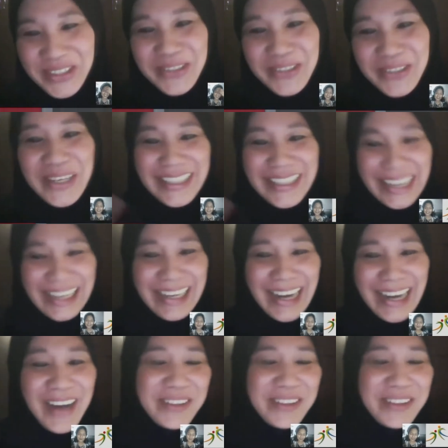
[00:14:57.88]
go and check it
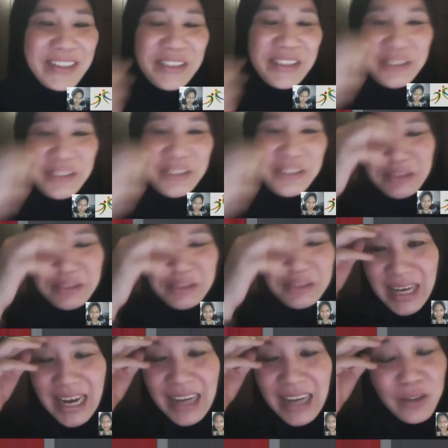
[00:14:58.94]
out, you know.
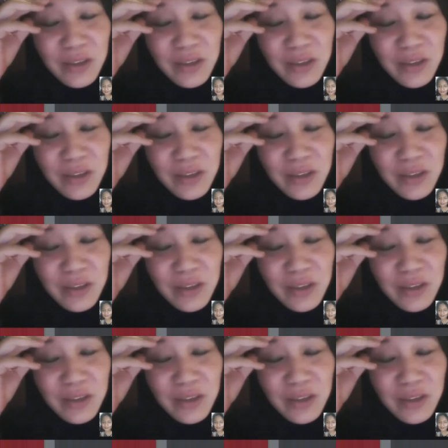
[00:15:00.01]
But I don't